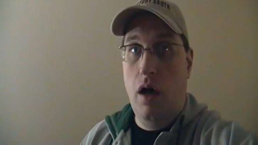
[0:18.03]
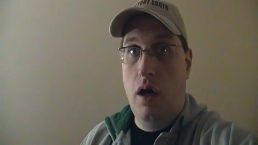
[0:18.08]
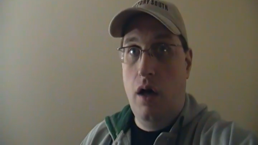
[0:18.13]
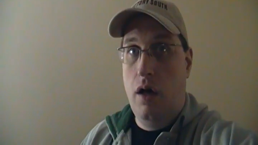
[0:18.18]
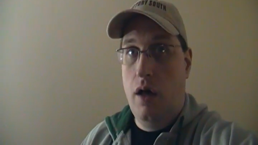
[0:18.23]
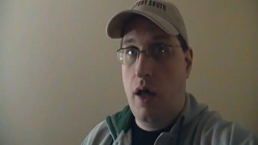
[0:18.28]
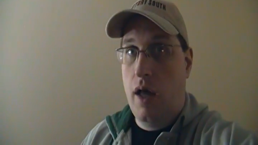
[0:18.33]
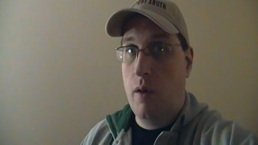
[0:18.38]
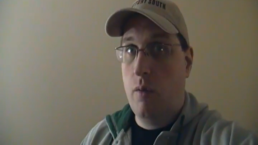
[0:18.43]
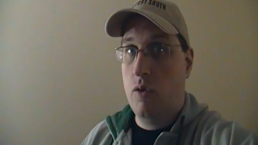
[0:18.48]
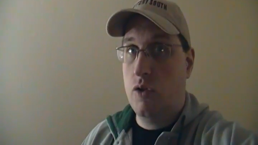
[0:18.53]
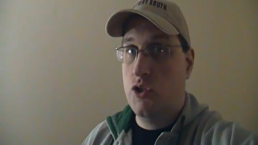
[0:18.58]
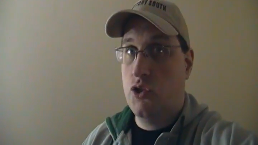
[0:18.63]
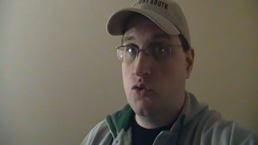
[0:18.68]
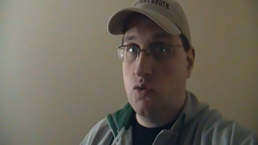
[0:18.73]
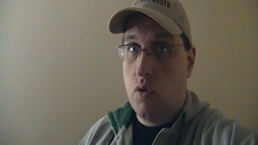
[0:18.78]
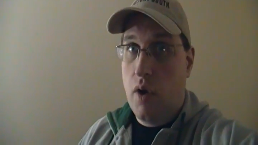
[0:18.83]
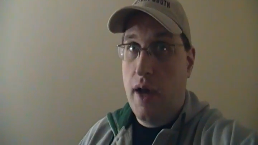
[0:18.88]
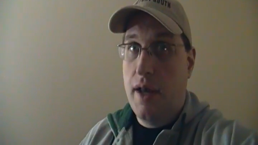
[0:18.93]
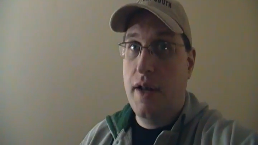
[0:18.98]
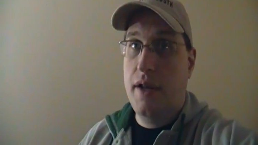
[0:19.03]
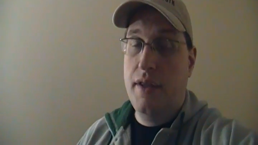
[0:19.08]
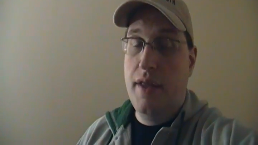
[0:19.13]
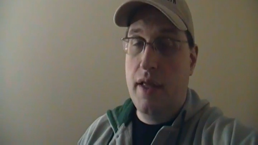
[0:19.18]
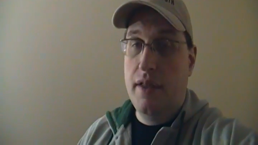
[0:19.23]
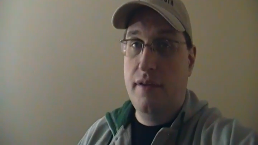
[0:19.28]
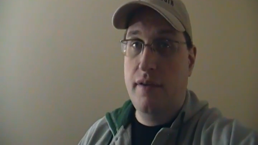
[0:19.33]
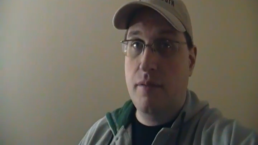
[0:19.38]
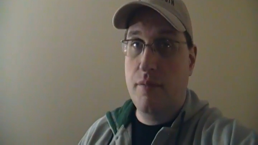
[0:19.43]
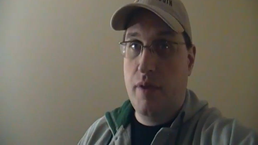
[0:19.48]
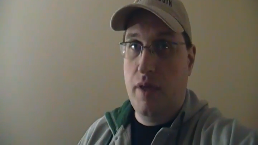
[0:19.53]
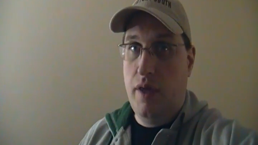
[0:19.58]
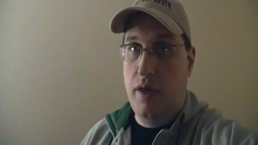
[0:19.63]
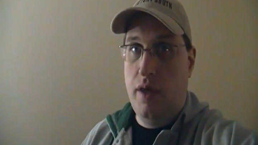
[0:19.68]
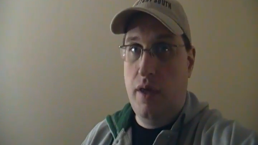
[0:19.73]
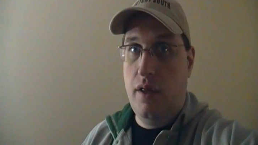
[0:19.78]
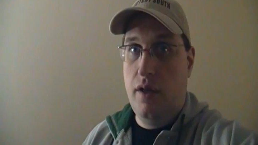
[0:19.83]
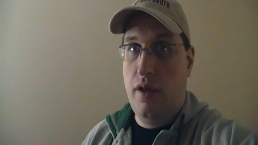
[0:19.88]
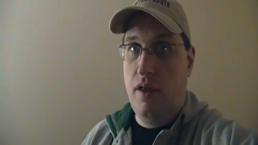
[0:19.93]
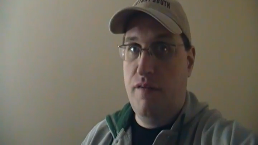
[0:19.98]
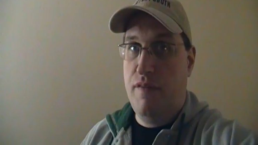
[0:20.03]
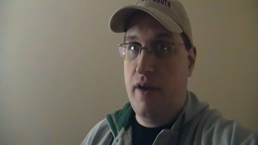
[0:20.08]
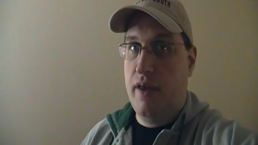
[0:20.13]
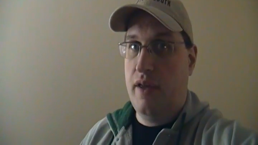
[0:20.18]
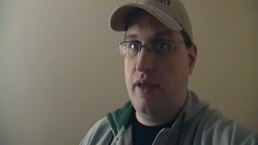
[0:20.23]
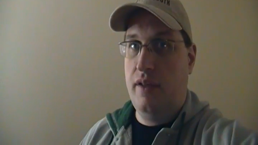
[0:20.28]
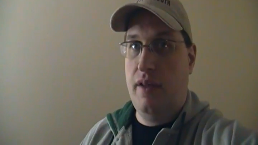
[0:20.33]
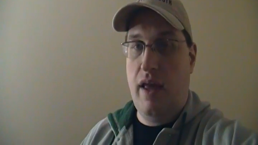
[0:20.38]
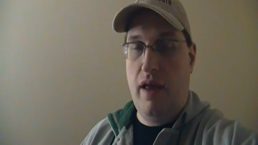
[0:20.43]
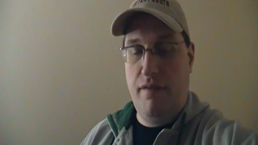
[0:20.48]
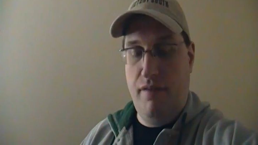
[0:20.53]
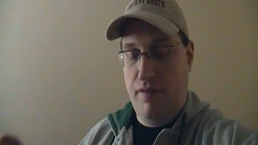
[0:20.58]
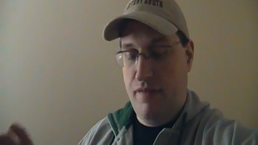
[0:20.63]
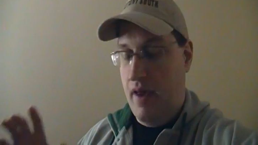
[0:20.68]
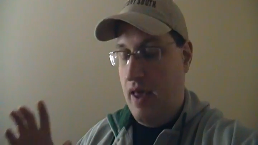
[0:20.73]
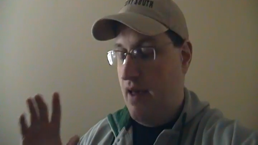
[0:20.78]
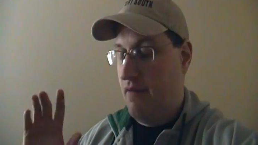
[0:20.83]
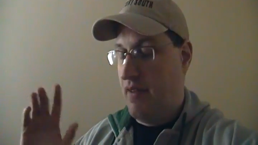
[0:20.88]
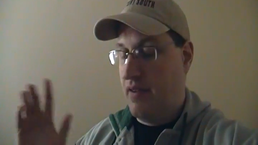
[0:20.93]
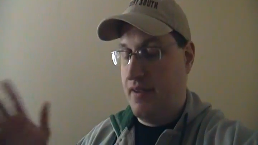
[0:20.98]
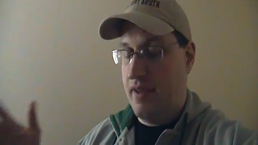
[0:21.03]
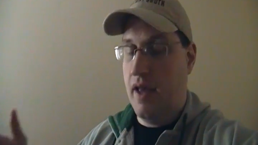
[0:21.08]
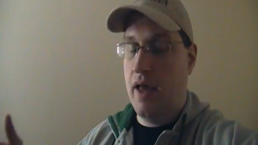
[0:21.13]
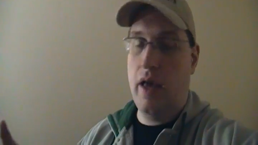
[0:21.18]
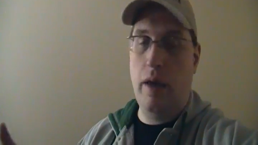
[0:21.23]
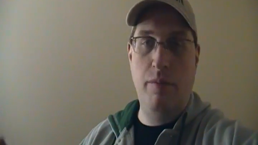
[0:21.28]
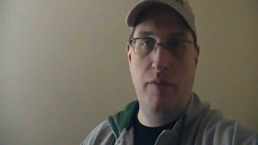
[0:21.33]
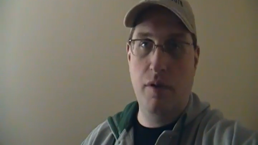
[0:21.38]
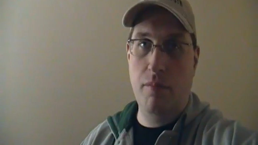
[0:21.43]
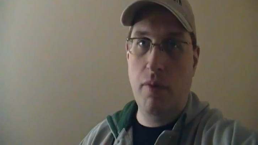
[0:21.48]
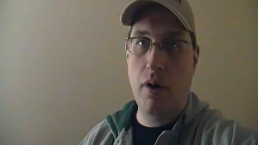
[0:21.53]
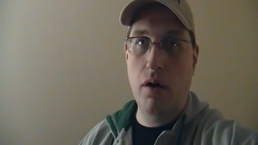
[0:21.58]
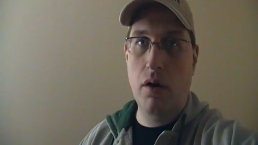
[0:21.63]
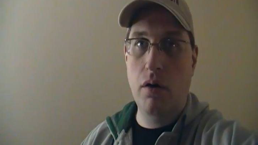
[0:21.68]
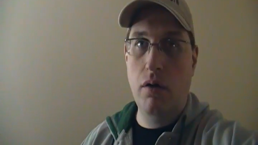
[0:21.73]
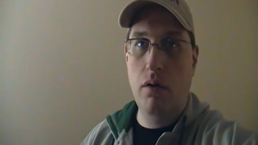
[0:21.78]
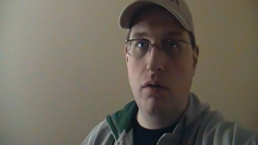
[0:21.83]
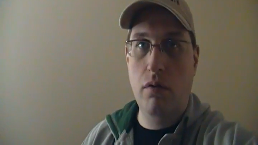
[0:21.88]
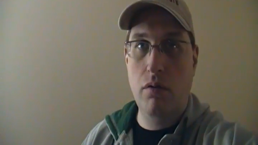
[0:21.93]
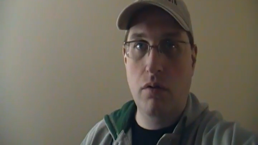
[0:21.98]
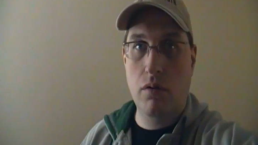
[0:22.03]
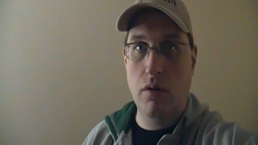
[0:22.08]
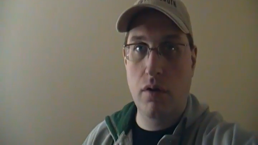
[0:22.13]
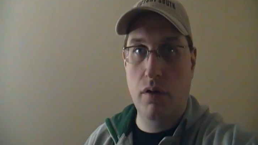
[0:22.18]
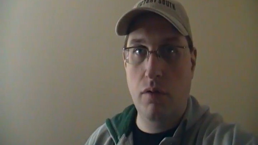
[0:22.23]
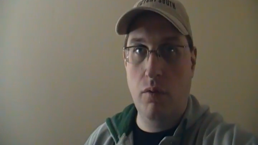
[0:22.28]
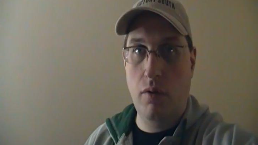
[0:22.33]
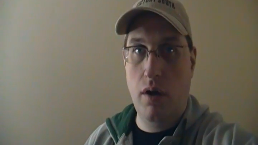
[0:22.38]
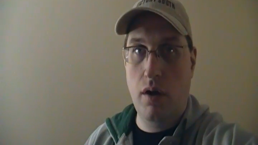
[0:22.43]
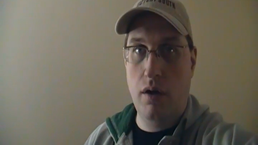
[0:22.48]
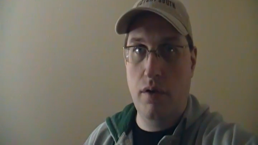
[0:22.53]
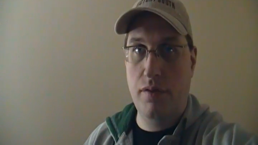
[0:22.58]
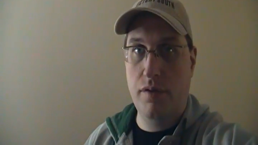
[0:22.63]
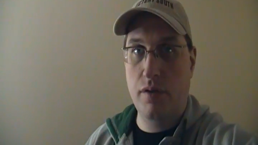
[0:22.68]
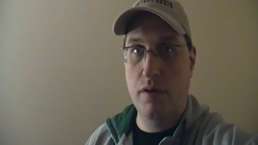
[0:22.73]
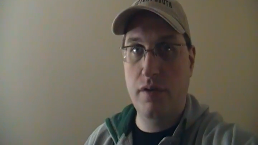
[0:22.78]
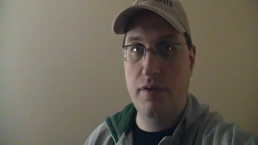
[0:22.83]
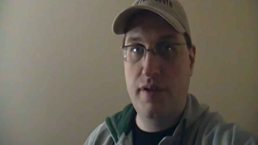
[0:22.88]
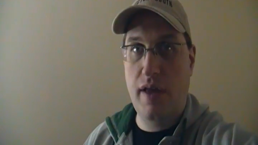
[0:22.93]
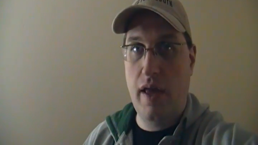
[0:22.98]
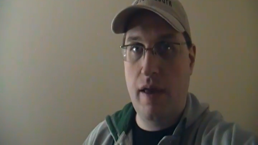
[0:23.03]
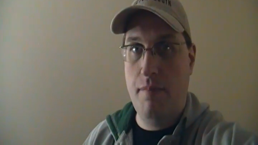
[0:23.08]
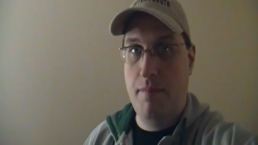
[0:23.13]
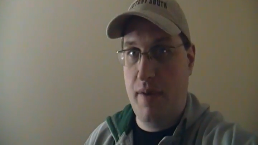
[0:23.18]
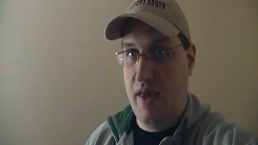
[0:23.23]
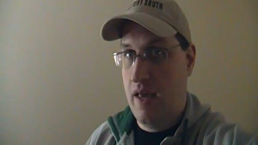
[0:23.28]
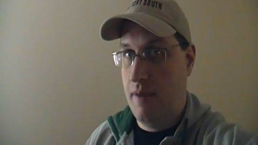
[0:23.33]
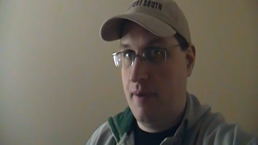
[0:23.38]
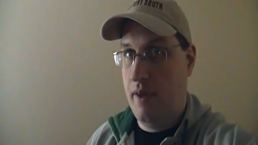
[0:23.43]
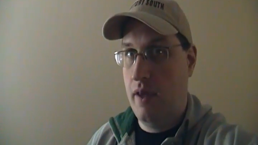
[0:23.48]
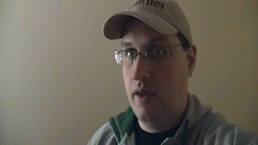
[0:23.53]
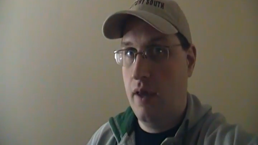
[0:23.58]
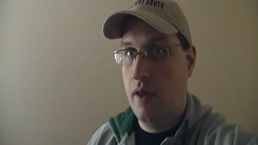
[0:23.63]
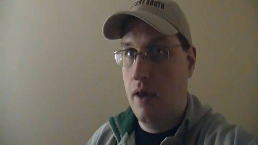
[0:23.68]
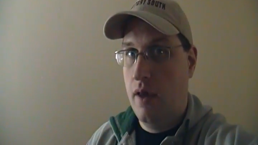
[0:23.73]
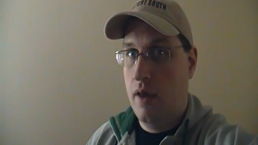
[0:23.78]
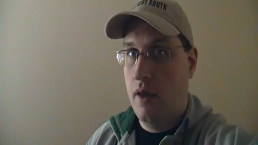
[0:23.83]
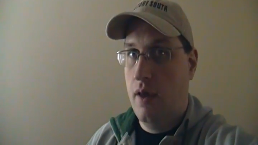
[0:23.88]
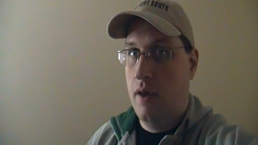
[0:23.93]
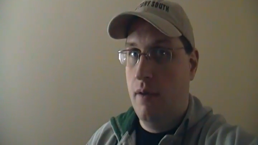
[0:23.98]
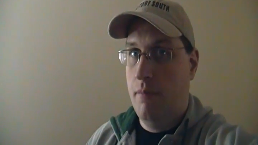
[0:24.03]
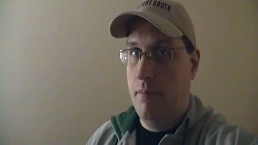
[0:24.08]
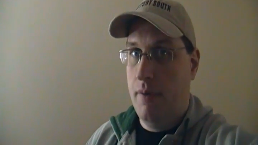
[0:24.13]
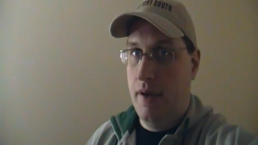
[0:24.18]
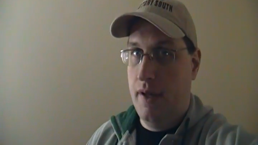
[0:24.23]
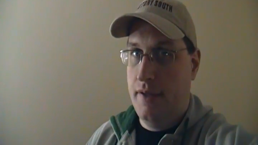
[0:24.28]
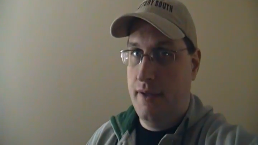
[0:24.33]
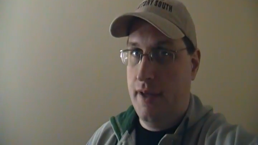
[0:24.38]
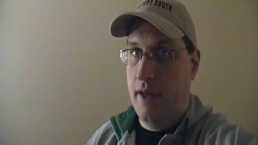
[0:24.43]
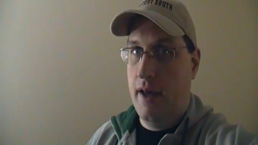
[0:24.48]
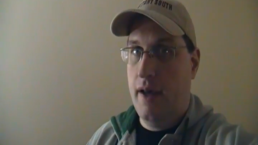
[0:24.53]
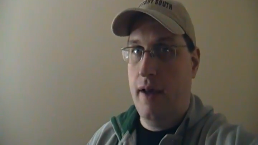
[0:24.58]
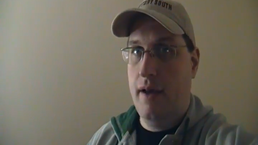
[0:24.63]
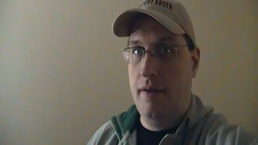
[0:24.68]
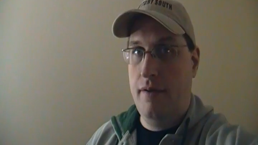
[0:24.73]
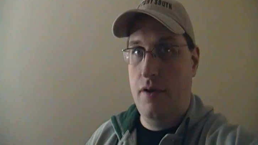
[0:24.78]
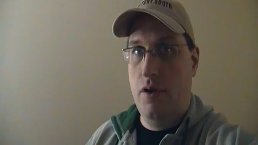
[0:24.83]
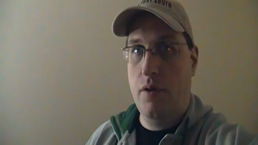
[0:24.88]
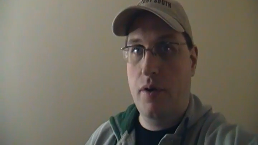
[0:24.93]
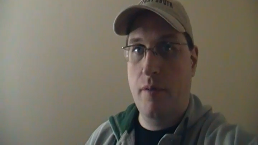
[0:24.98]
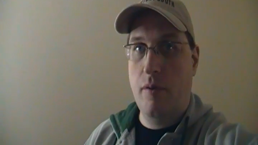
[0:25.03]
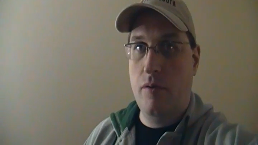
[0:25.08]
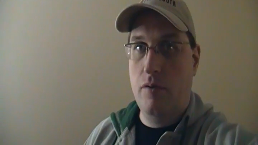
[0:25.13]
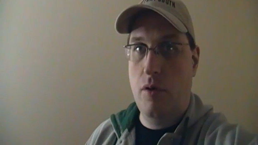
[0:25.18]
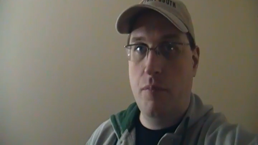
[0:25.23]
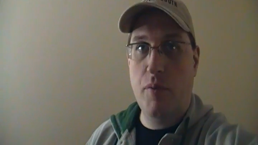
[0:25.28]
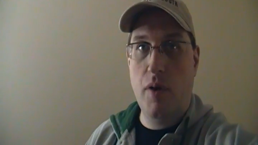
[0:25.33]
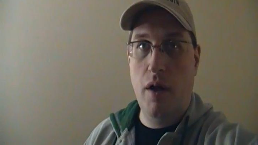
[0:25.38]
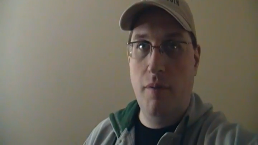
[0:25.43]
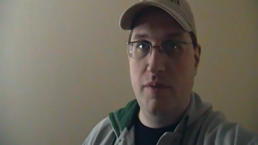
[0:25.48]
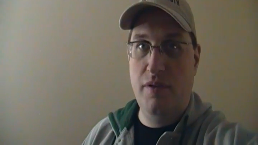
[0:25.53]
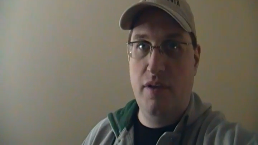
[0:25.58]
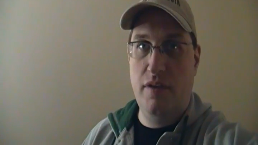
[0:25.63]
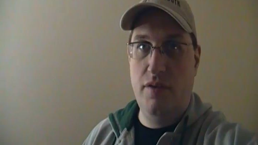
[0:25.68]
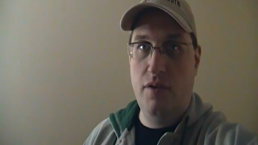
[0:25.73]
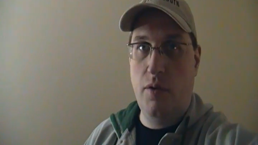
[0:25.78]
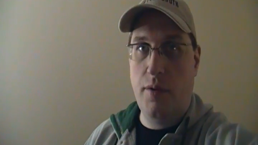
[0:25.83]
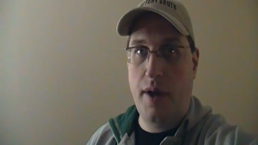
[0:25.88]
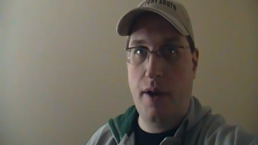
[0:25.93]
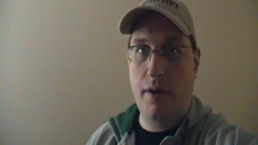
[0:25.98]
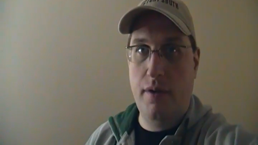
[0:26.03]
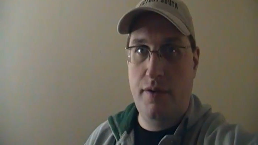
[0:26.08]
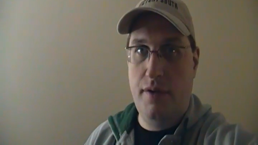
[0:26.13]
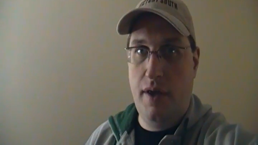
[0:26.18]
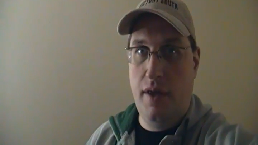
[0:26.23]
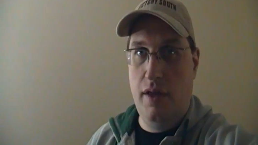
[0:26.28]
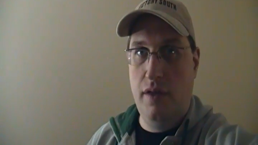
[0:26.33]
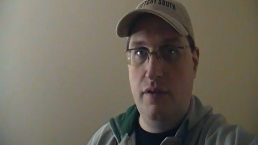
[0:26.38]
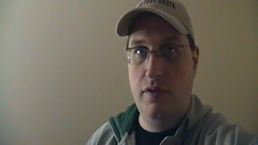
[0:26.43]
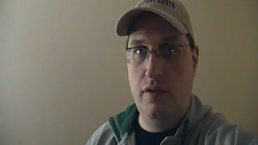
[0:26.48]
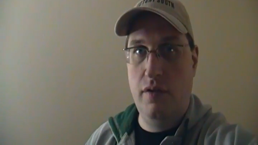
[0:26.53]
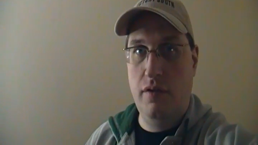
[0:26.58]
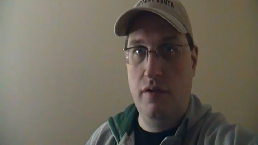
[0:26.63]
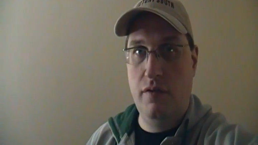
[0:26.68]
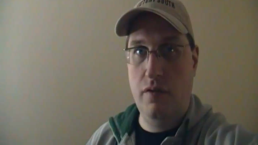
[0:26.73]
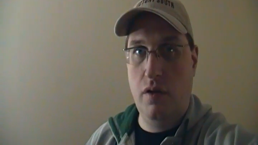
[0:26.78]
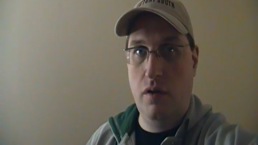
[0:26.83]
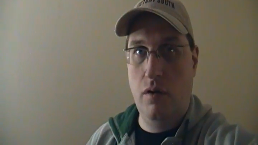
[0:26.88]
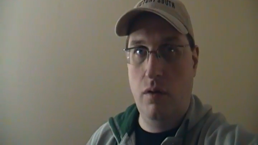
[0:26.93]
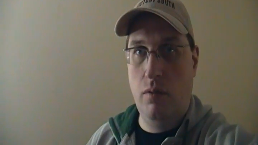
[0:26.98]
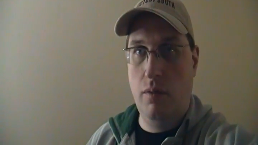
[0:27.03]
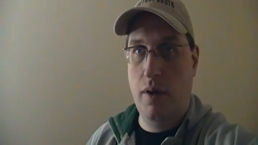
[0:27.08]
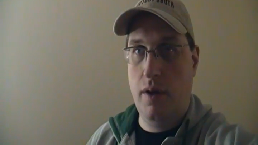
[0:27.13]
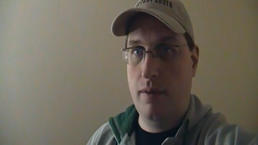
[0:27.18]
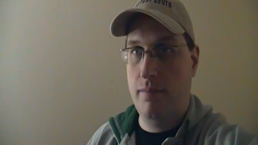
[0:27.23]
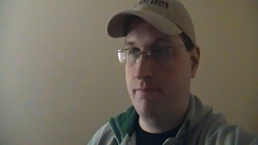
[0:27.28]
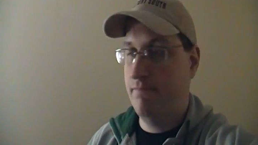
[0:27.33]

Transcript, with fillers: Uh, I will try to get something in if I can, if I have the time tomorrow or, or Thursday, maybe. But uh, no, no promises, no guarantees. So.